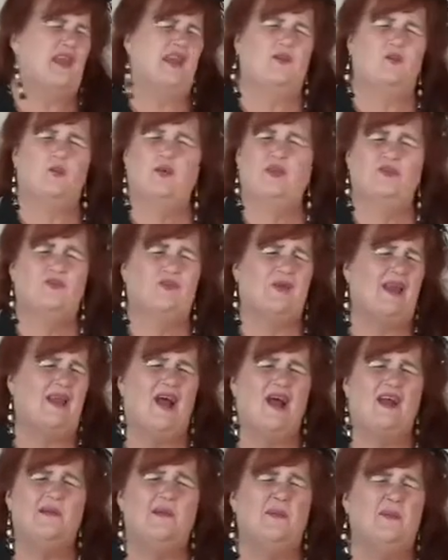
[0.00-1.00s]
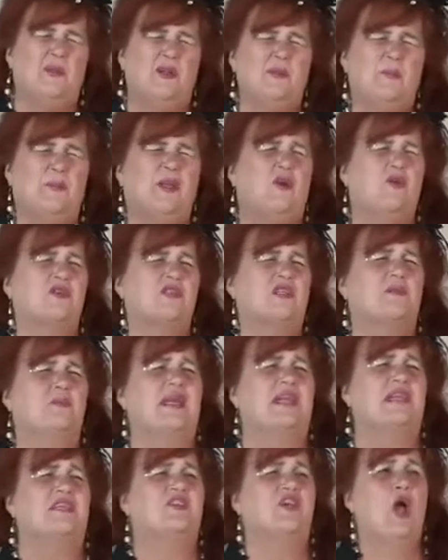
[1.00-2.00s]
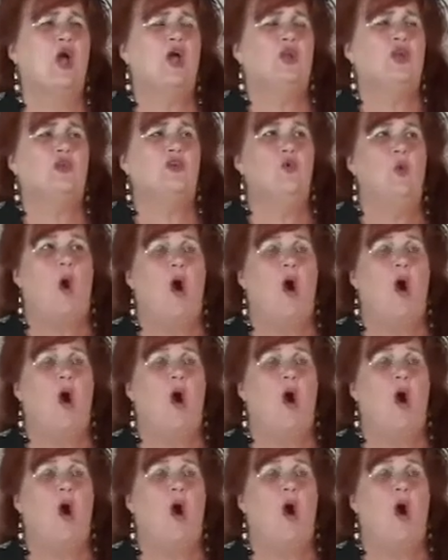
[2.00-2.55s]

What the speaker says: that word reliable, because it means you